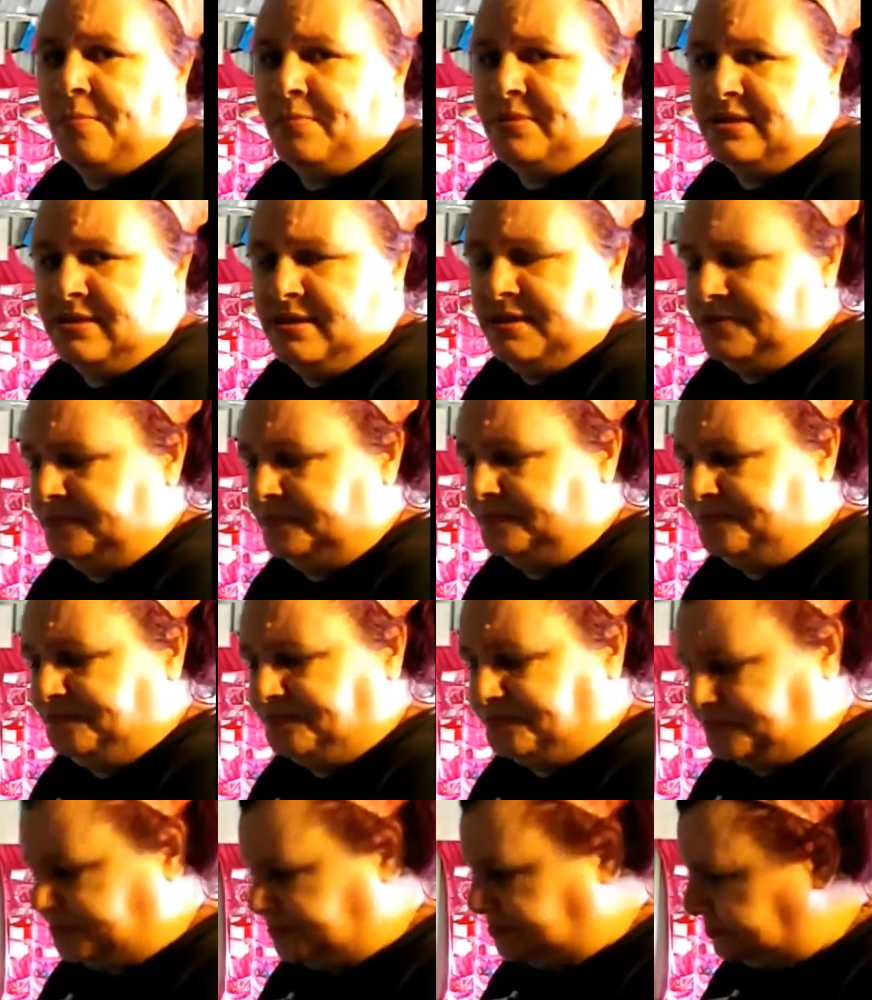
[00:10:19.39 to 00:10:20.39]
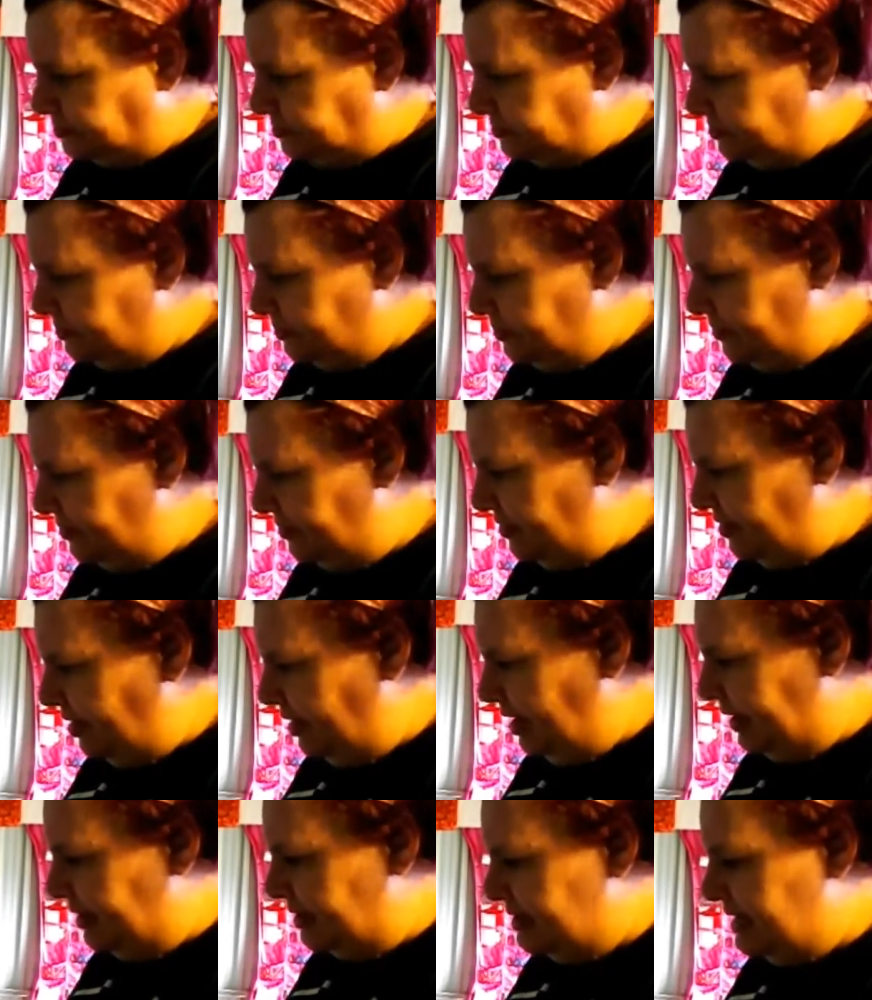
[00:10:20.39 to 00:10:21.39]
Amazon,
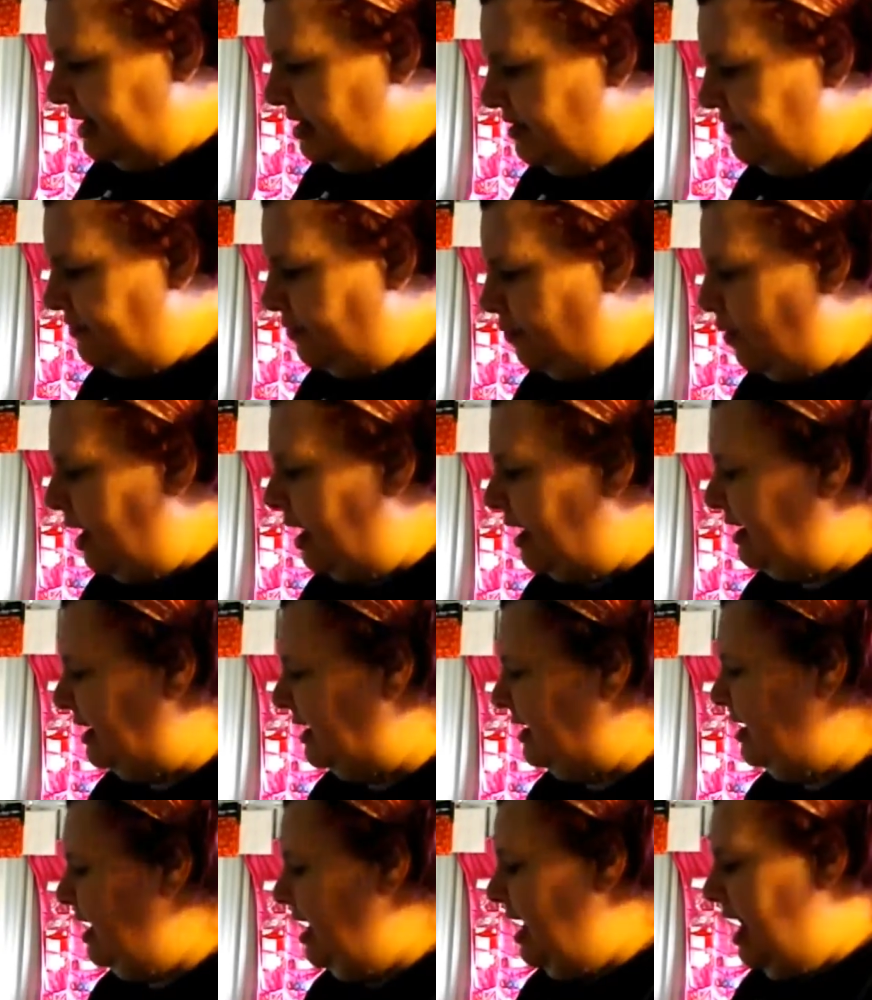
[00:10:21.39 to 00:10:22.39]
and I'll tell you for why.